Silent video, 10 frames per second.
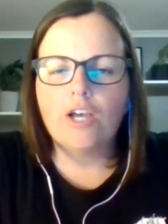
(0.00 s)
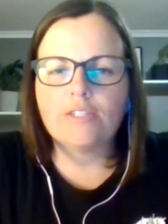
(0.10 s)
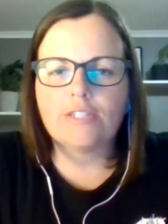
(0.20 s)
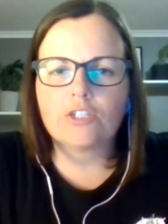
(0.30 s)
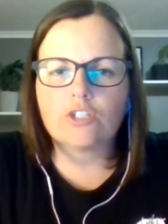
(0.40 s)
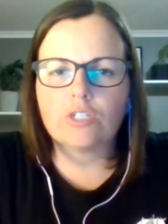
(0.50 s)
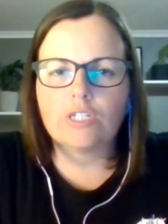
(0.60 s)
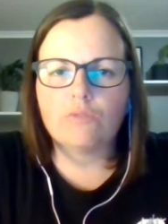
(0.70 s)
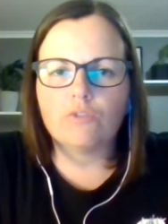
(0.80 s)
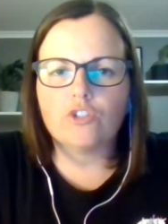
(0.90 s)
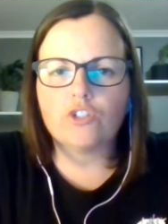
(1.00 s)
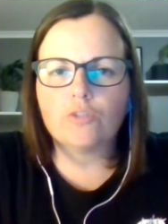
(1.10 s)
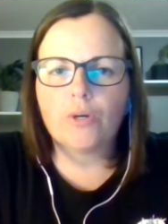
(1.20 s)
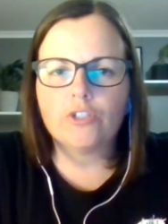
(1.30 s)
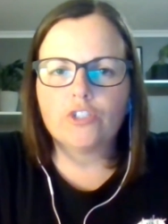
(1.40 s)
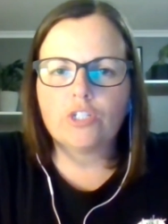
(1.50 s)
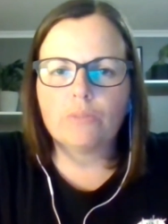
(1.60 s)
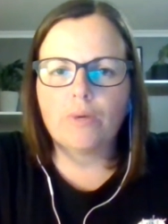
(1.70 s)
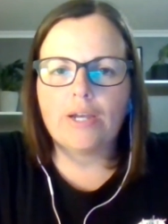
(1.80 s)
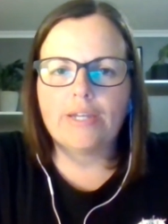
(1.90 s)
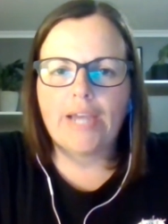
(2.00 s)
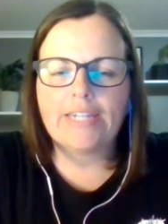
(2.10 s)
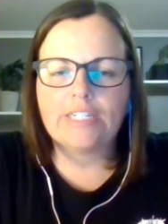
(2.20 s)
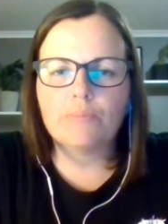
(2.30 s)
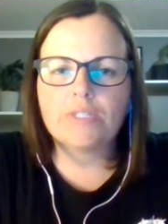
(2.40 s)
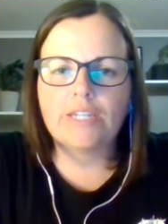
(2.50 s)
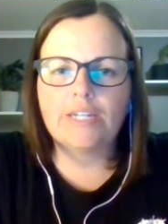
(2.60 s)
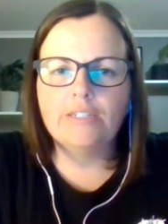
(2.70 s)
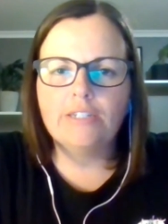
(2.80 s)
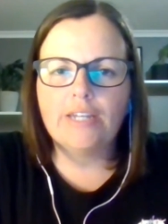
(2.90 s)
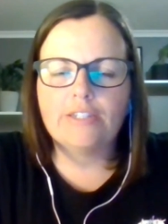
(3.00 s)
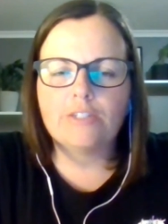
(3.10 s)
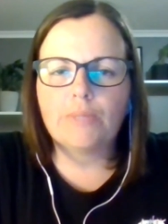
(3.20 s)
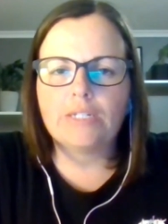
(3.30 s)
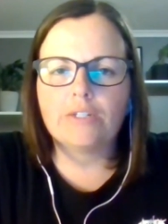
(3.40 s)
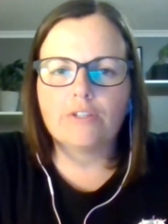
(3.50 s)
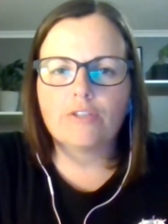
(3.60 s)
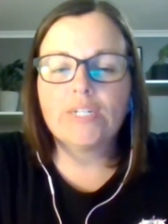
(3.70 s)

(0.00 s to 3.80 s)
has actually reduced poaching by 80% and there's been a